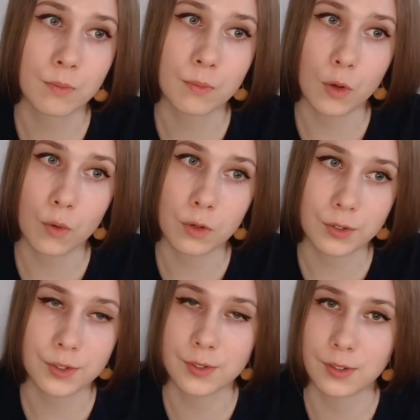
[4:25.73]
or
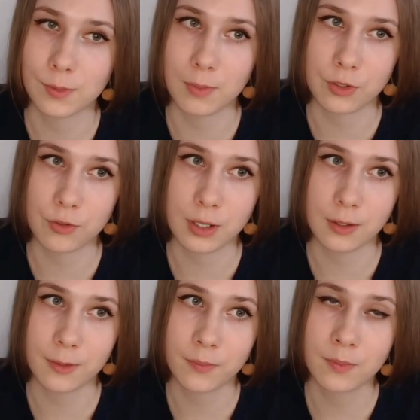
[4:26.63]
distance metric.
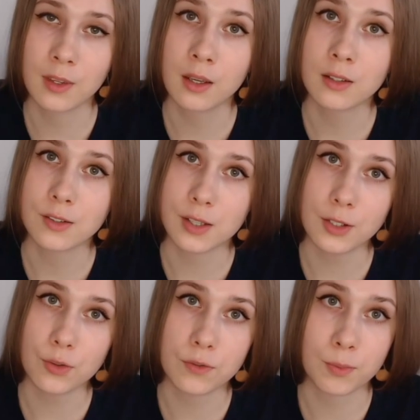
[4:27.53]
Size
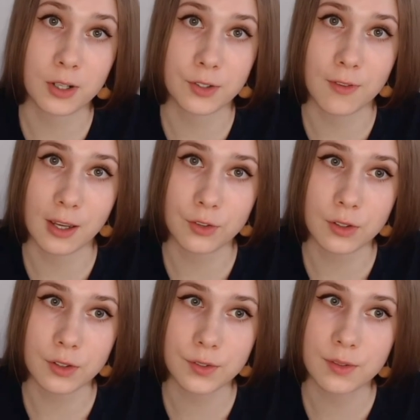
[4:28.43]
of sparse
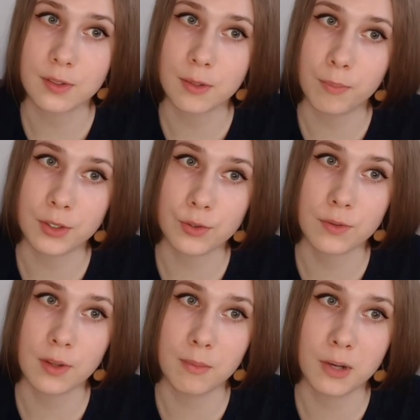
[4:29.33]
vectors depends on the
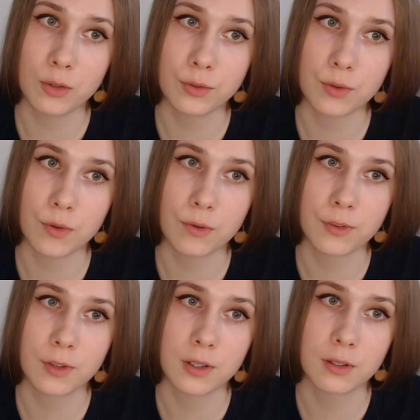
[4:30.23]
amount of
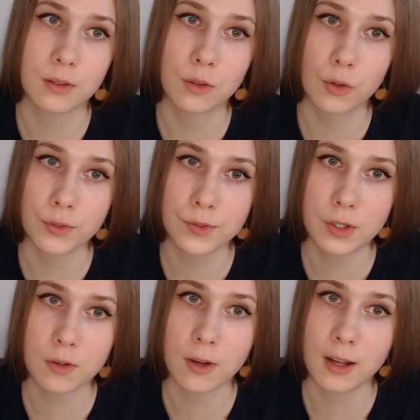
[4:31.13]
the
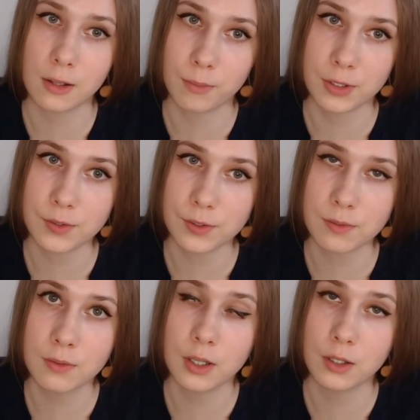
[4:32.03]
non-zero elements
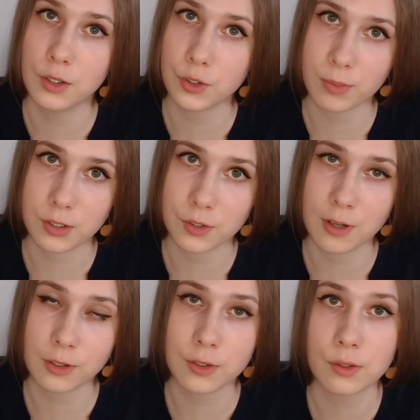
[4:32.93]
in each sparse
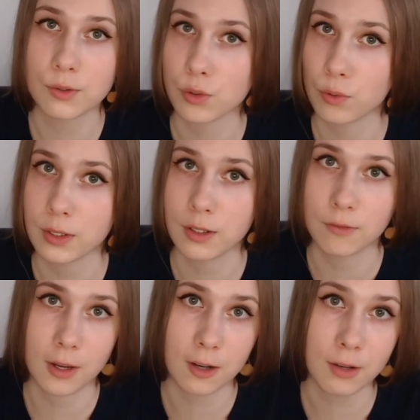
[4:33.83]
vector, so it can
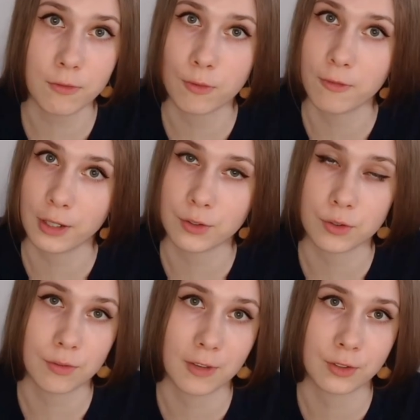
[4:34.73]
vary from vector
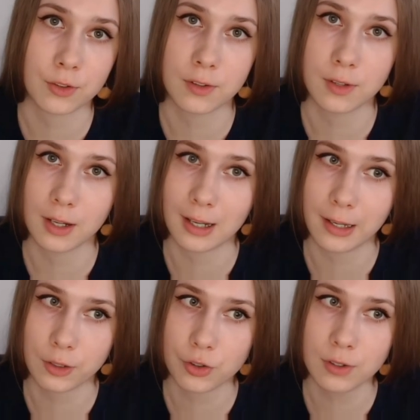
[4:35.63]
to vector in the collection.